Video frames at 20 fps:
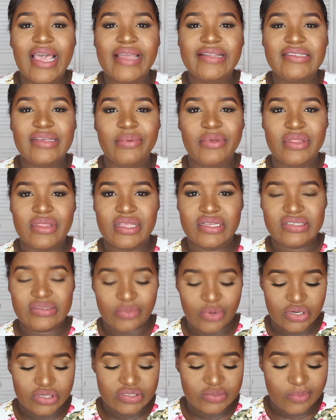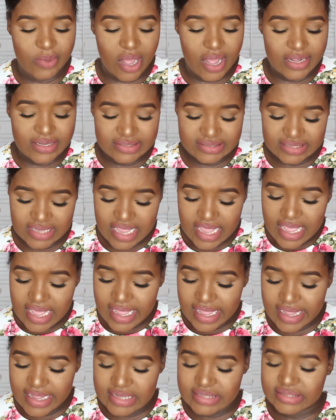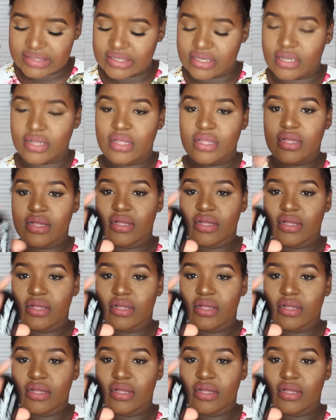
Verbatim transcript: item in this month's box is the